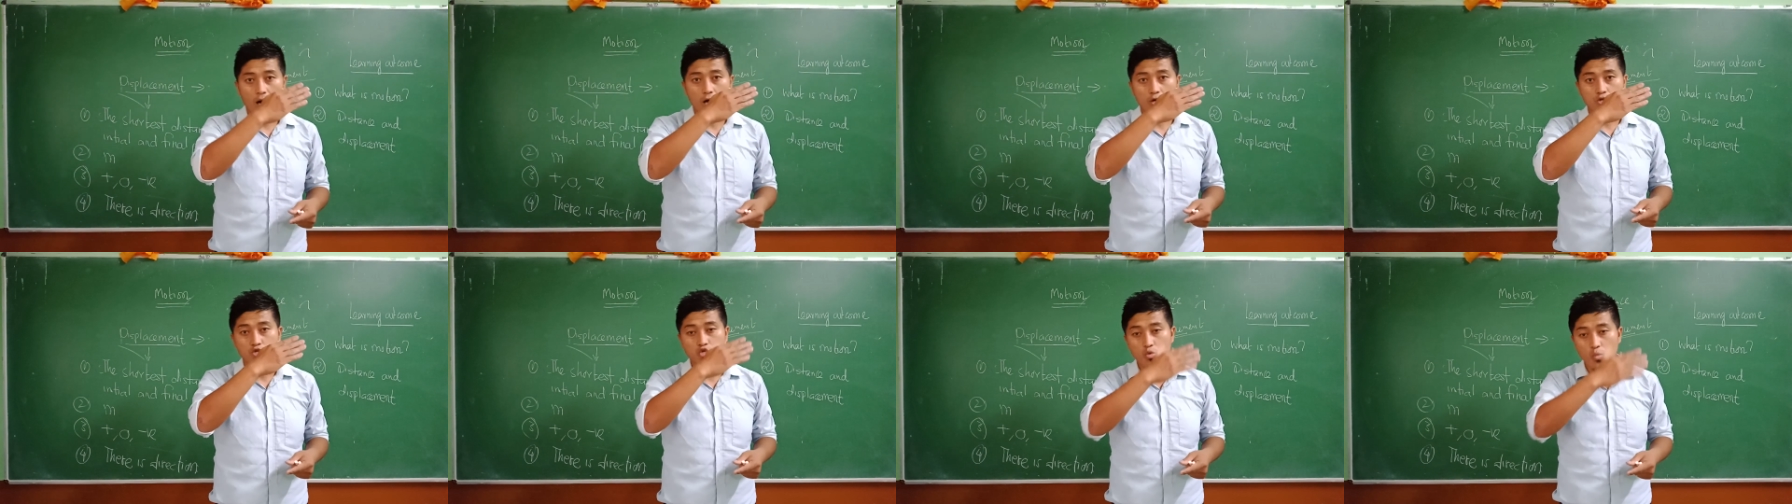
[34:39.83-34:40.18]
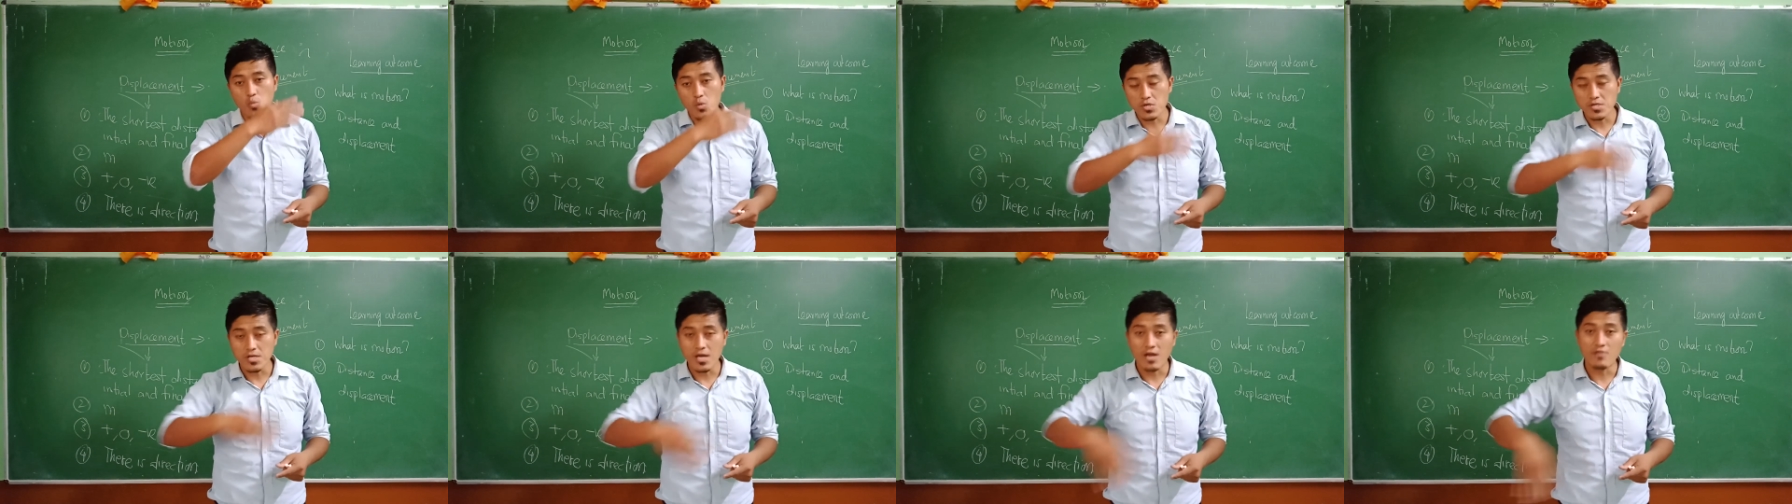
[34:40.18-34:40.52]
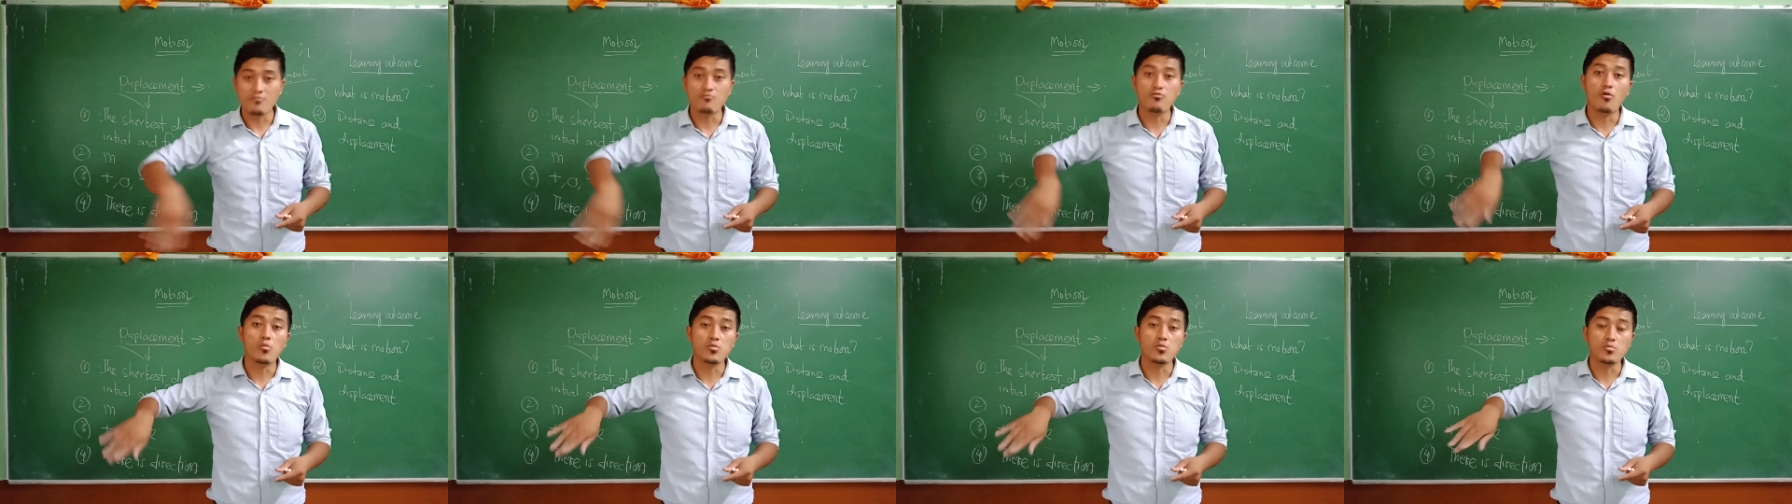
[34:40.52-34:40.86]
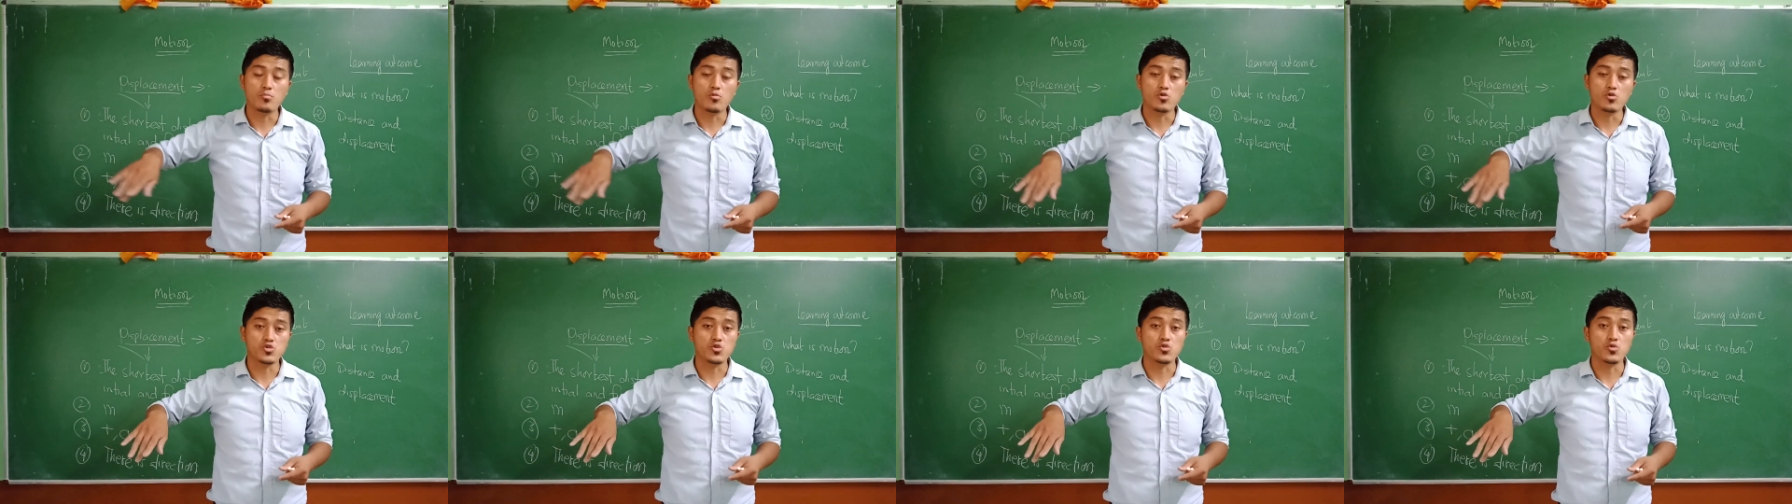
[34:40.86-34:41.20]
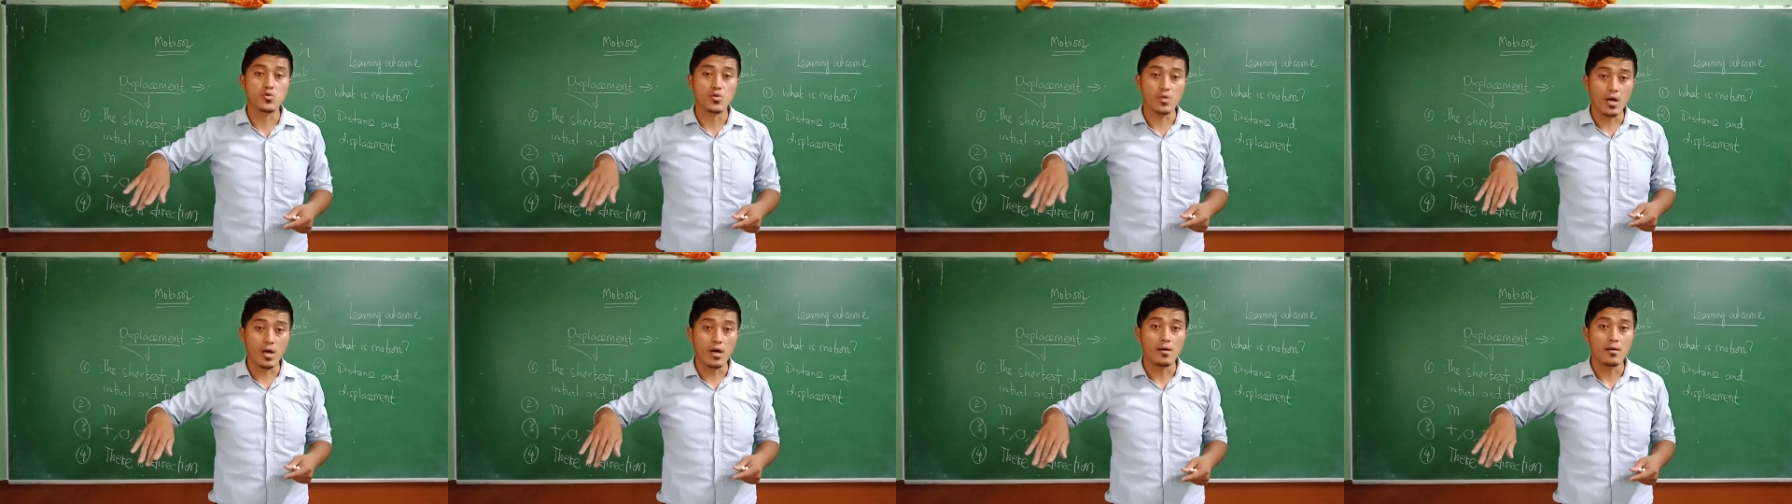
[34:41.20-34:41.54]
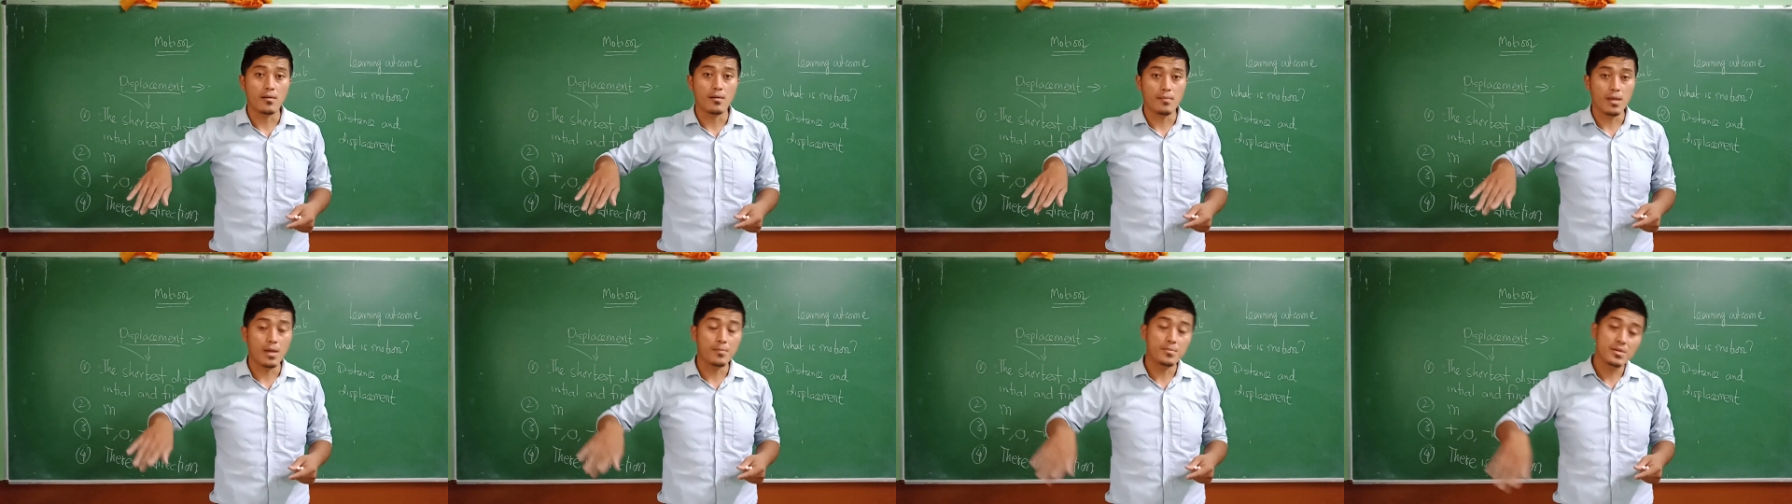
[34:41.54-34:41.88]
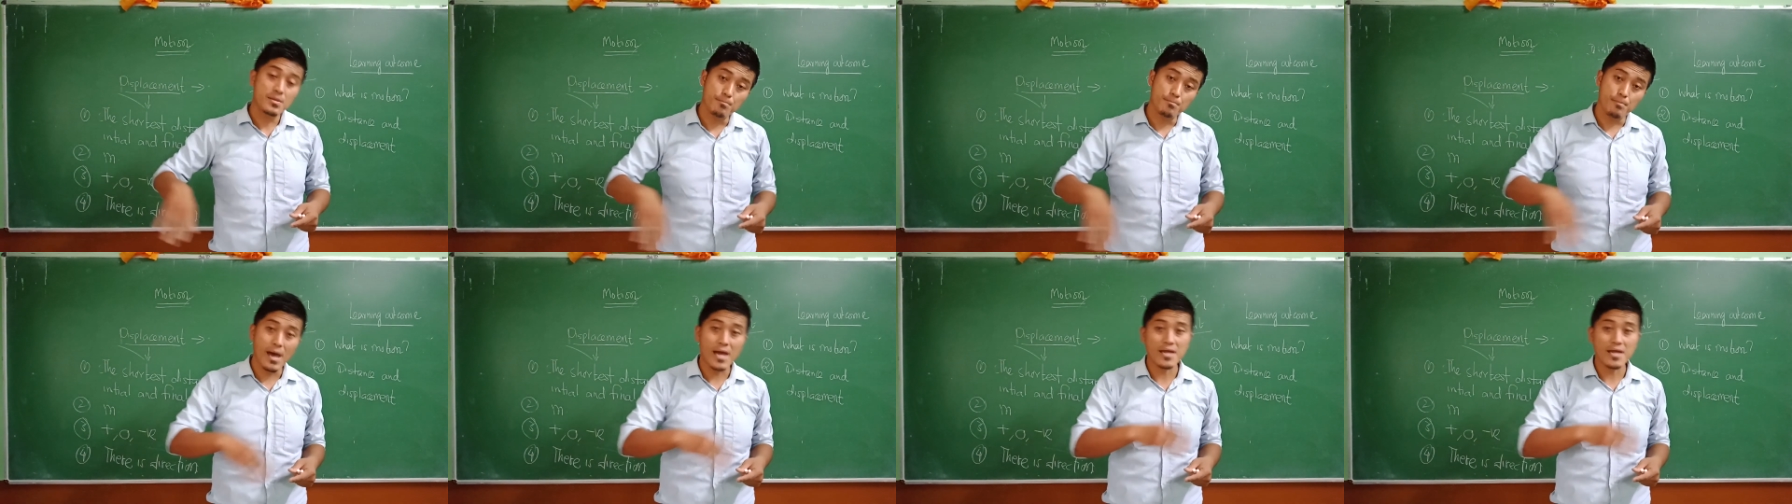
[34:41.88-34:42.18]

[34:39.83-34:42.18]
toward and forward motion yuna yamena